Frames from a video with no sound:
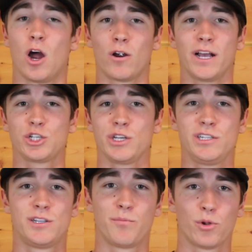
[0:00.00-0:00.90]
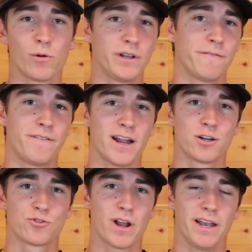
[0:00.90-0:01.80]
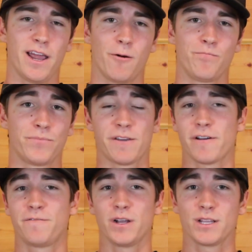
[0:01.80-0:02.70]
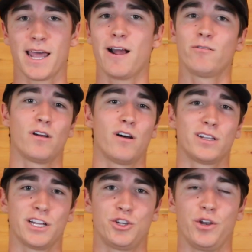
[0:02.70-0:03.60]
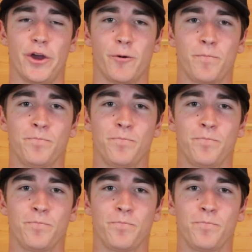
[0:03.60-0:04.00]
are actually deployed to fires right now. If I figure that out, I'll let you know.